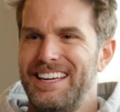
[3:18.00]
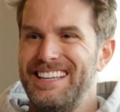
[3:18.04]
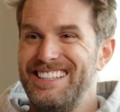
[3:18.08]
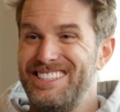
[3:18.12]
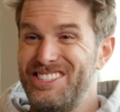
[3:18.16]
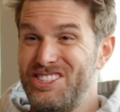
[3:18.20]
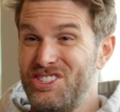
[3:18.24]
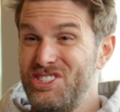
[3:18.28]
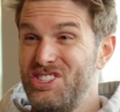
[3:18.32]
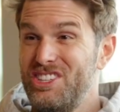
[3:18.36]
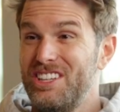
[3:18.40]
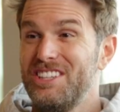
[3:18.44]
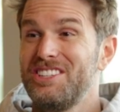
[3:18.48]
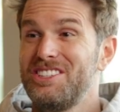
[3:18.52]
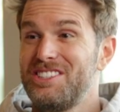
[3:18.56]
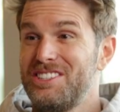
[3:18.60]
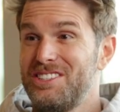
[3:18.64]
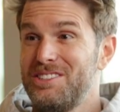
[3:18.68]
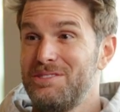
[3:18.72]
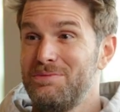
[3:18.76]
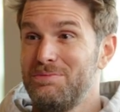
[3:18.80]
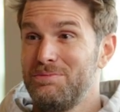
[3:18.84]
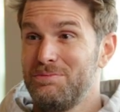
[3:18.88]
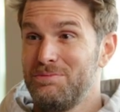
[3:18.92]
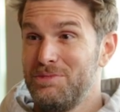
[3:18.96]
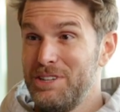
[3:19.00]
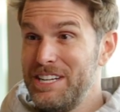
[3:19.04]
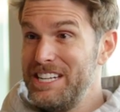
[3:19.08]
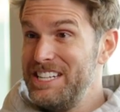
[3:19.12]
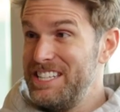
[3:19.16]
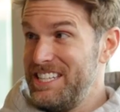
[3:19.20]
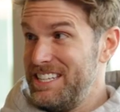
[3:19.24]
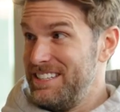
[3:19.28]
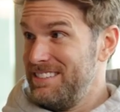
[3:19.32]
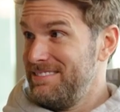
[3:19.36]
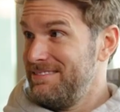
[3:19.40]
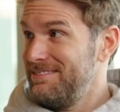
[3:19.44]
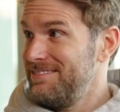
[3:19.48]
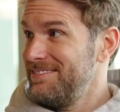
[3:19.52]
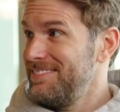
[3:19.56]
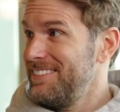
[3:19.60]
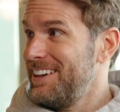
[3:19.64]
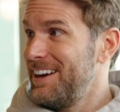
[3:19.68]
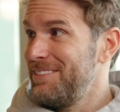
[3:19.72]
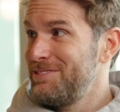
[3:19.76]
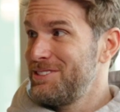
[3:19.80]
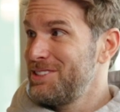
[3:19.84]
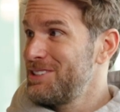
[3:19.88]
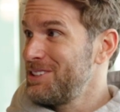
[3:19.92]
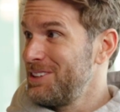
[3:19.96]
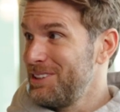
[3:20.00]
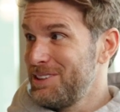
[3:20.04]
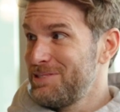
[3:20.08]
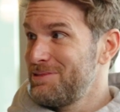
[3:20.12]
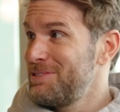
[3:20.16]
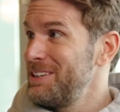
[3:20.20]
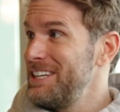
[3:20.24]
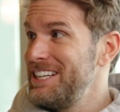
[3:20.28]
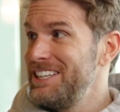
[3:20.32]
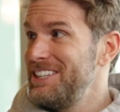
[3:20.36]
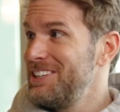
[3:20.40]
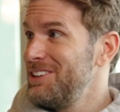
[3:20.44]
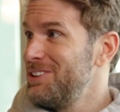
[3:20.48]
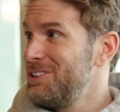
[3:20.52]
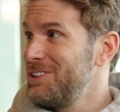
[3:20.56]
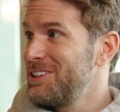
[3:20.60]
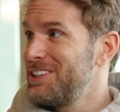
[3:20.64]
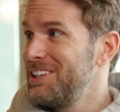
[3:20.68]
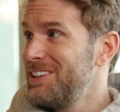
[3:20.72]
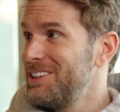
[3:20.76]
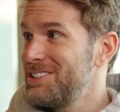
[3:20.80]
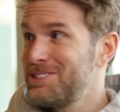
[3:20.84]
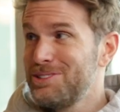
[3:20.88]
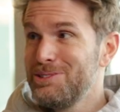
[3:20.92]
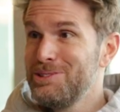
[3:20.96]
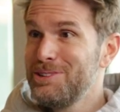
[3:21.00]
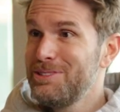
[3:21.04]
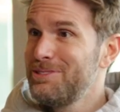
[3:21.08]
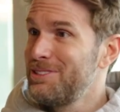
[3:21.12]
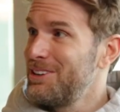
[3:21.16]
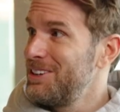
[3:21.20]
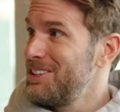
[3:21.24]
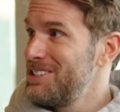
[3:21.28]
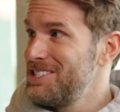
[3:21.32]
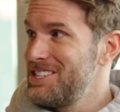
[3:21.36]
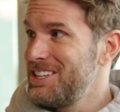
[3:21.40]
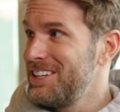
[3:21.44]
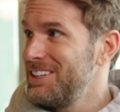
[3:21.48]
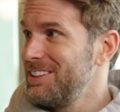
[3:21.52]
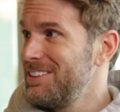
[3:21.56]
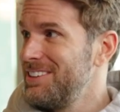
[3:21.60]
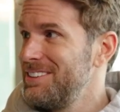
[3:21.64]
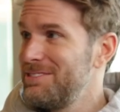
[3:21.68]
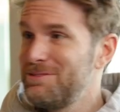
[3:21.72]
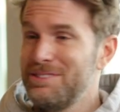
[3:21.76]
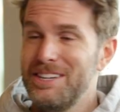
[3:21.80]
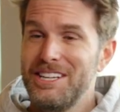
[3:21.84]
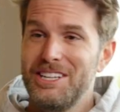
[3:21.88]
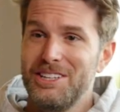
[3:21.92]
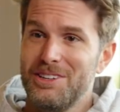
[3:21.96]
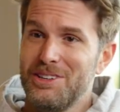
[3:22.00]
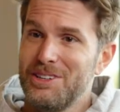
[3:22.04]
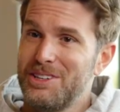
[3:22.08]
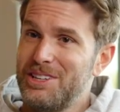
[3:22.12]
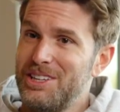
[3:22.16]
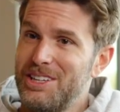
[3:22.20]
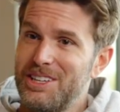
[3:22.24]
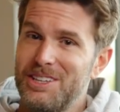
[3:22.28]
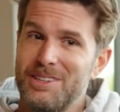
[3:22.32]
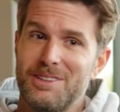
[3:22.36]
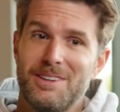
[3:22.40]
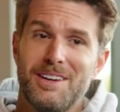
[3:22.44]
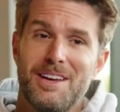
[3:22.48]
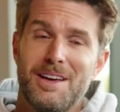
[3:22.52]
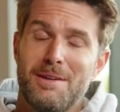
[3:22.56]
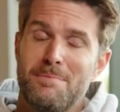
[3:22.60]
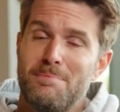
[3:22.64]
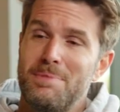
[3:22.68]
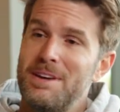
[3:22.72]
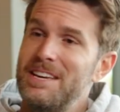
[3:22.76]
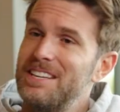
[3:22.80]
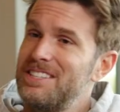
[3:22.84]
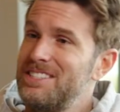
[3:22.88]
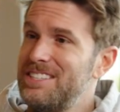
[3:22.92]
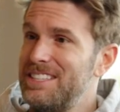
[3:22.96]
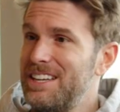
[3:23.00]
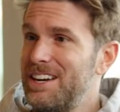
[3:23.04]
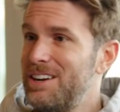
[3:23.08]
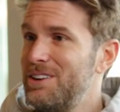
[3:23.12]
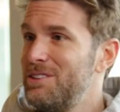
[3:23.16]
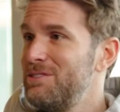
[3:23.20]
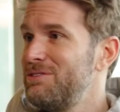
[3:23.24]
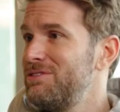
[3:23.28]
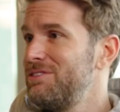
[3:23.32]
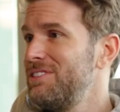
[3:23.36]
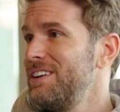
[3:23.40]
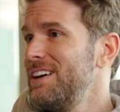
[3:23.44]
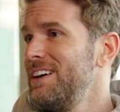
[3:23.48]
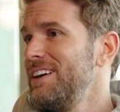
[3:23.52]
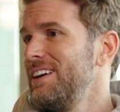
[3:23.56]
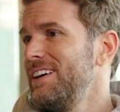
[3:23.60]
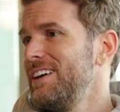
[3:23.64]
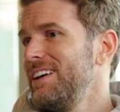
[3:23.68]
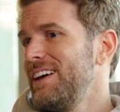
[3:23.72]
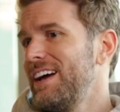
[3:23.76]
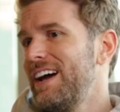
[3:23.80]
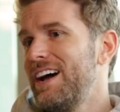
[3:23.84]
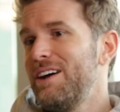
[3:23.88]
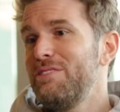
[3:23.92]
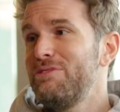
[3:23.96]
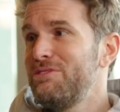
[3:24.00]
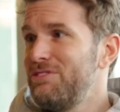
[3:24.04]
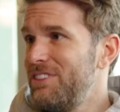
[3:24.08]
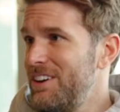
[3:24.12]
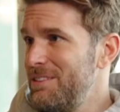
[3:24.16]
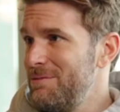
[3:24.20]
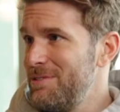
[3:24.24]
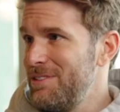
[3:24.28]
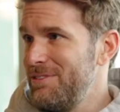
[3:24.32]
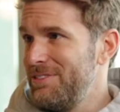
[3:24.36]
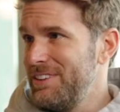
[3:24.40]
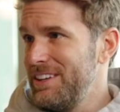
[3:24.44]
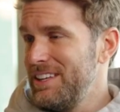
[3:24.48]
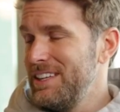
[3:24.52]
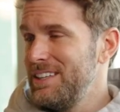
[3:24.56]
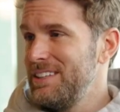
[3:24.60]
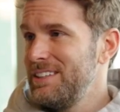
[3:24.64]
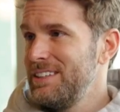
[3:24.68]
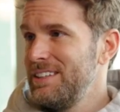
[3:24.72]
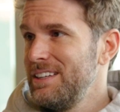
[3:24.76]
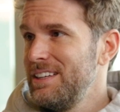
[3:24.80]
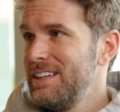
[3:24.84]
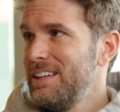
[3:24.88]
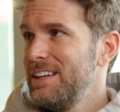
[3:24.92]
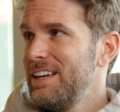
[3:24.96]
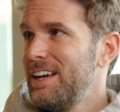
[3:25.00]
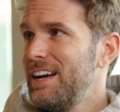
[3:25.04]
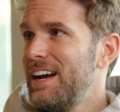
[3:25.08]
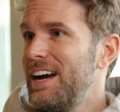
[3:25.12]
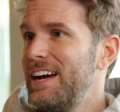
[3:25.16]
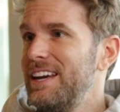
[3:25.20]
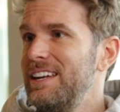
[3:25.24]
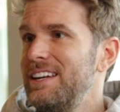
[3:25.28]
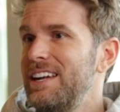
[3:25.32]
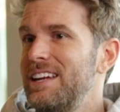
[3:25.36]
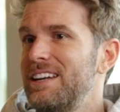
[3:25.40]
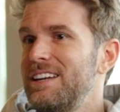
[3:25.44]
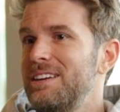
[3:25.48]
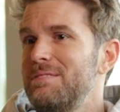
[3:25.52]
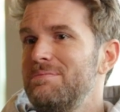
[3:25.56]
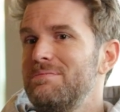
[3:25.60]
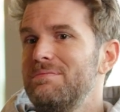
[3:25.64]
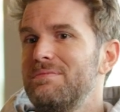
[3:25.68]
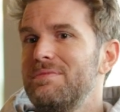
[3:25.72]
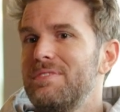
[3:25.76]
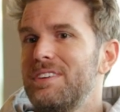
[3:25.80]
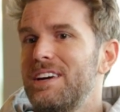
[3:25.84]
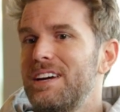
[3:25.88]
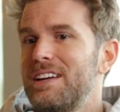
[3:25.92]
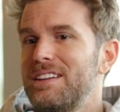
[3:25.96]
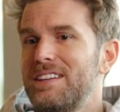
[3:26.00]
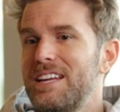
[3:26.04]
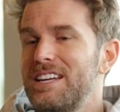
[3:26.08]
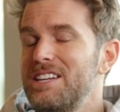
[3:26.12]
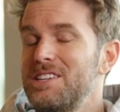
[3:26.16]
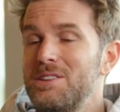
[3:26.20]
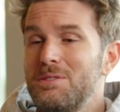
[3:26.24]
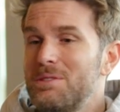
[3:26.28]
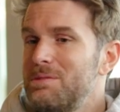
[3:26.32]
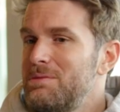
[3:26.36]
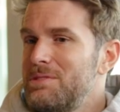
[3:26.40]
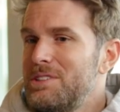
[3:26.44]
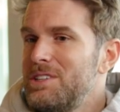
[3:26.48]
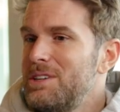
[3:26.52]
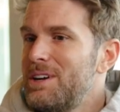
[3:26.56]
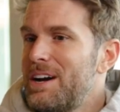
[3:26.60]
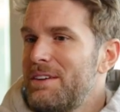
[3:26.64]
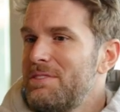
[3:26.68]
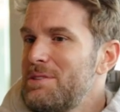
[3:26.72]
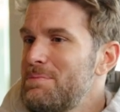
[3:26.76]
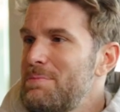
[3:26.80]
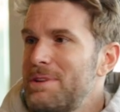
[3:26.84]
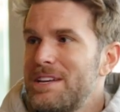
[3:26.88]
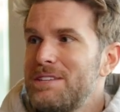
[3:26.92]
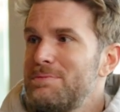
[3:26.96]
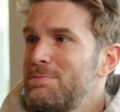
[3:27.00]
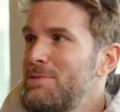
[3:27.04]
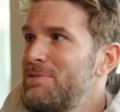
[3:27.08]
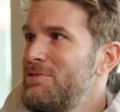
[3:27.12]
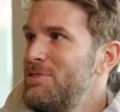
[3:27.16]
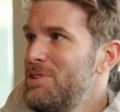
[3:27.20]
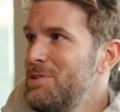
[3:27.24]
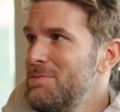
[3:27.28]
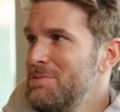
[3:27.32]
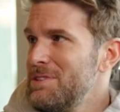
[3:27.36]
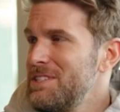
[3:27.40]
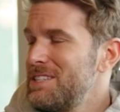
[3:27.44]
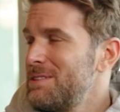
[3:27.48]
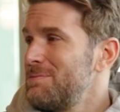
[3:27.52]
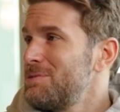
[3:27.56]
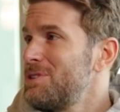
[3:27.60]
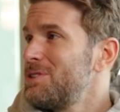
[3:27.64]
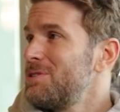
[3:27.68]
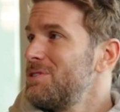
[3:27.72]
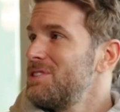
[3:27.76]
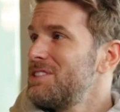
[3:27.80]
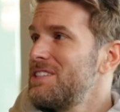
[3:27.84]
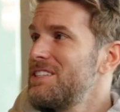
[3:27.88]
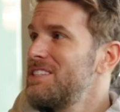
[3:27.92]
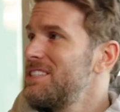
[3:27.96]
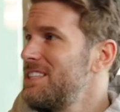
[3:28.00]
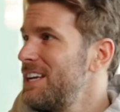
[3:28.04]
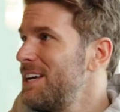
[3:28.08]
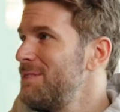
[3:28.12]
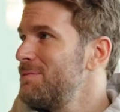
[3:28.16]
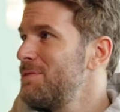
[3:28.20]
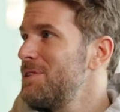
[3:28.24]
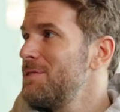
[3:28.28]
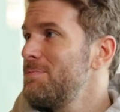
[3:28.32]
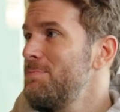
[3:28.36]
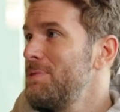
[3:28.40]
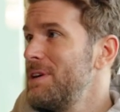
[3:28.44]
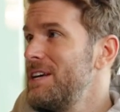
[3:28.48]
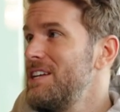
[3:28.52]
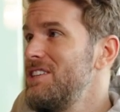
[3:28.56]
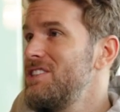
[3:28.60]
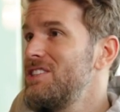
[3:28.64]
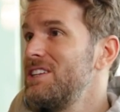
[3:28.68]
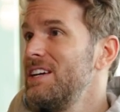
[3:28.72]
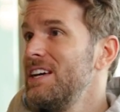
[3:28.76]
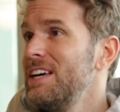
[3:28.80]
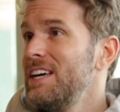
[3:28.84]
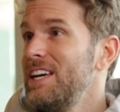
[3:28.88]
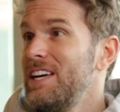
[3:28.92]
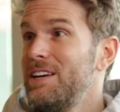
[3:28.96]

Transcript: It's just reading. I've just got to read the autocue. That's all I've got to do. Read the autocue, be yourself, have fun with it. And then you have the best performance. I'm sure it's the same on the pitch.